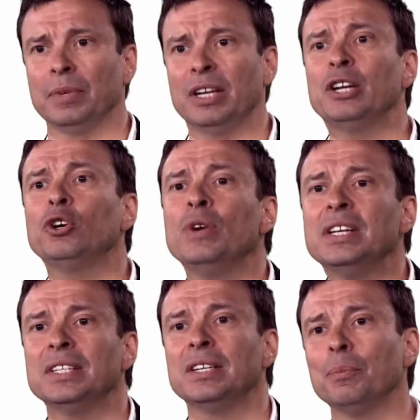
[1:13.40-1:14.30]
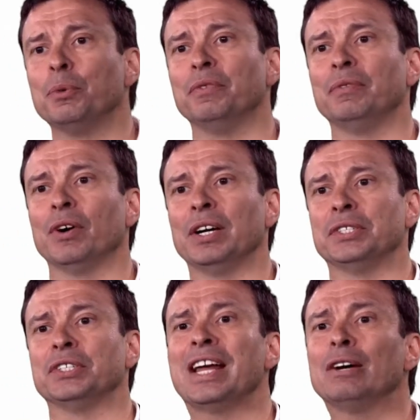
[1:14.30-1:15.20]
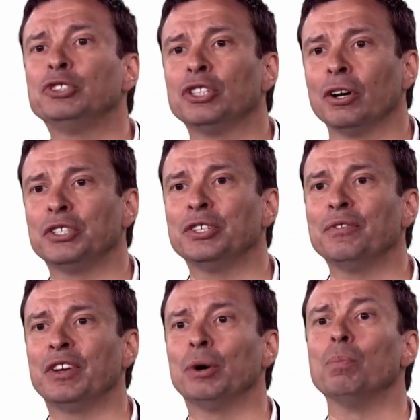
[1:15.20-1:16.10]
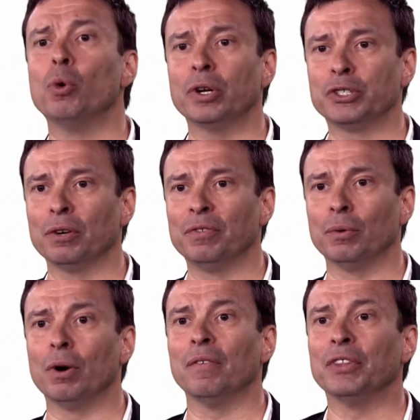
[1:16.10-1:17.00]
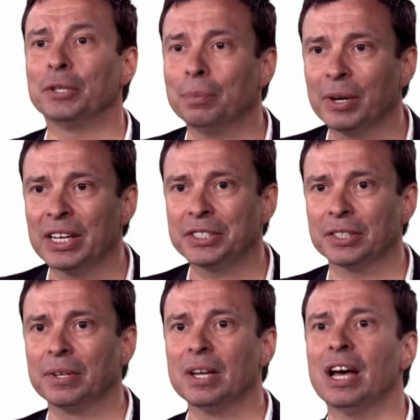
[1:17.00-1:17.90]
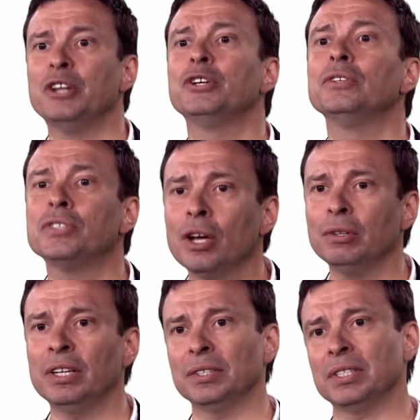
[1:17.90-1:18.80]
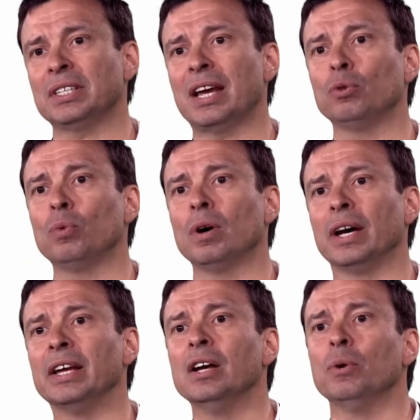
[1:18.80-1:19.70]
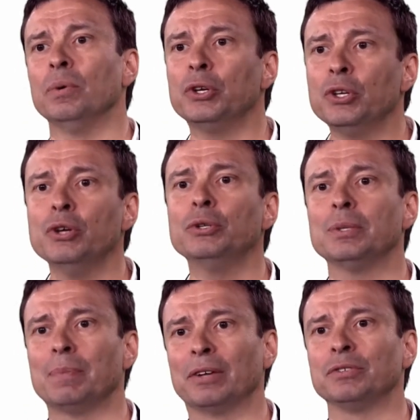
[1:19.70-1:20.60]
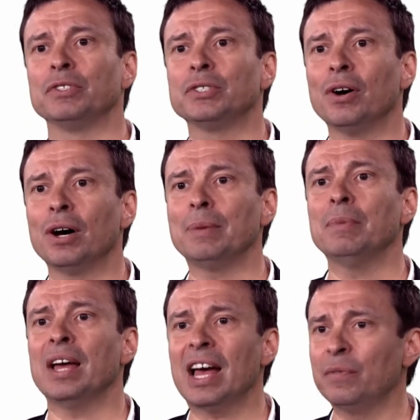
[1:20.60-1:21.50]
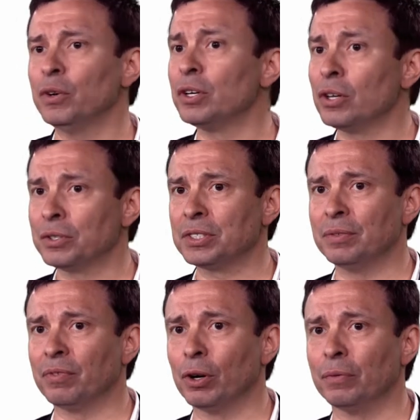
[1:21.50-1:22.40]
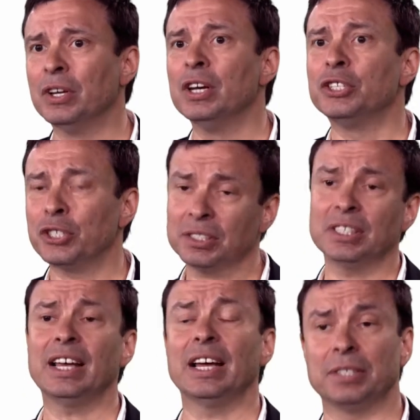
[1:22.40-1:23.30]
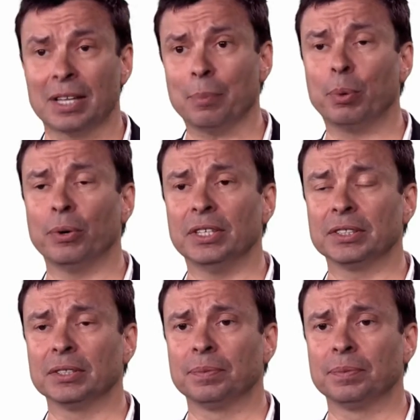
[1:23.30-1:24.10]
An increasing number of advisors are now charging the fee on mortgage offer rather than completion, and you can totally understand why, with the huge amount of time, effort and cost involved just to get to that point.